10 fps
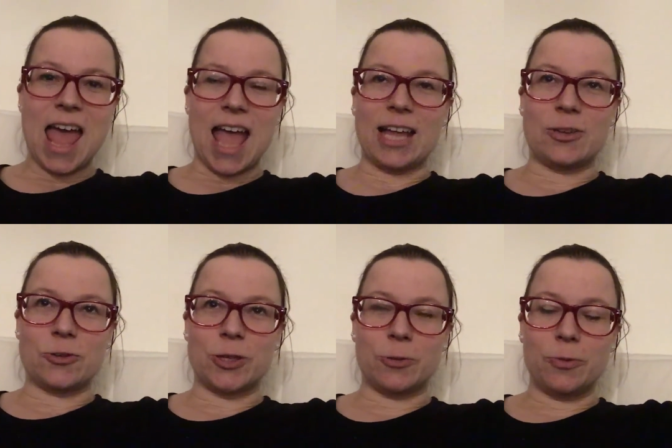
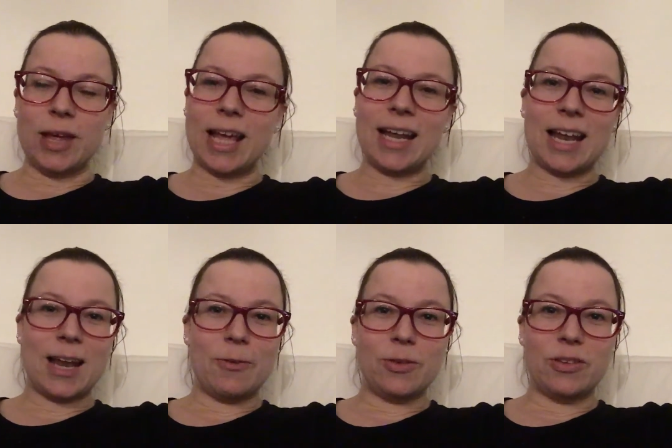Enjoy your weekend, and
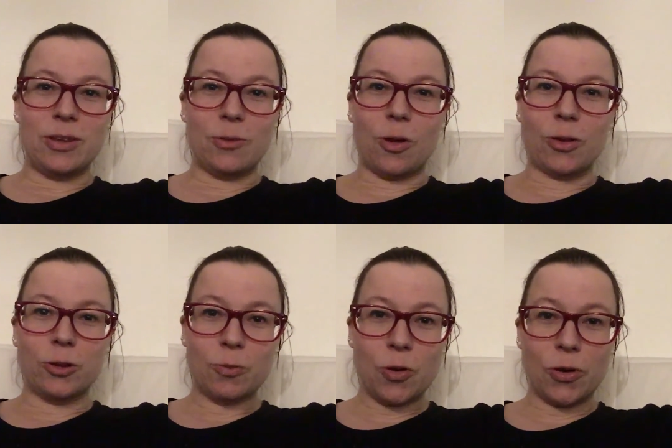I will see you all
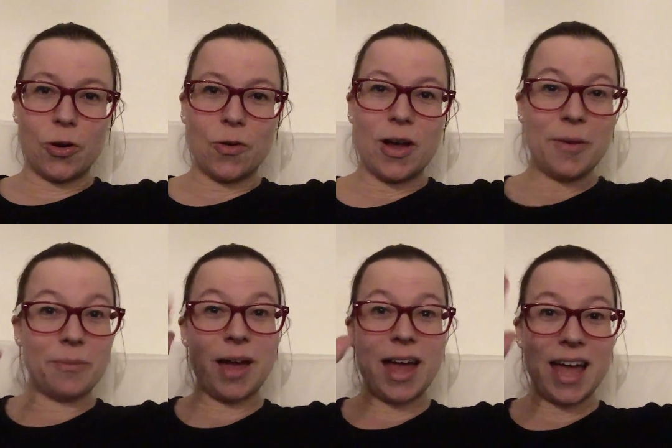tomorrow.
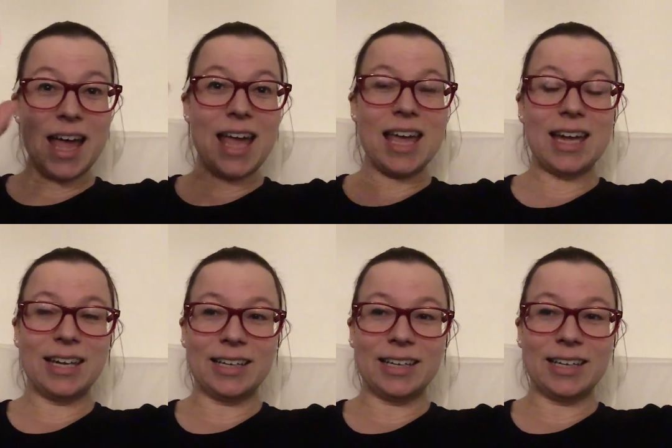Bye.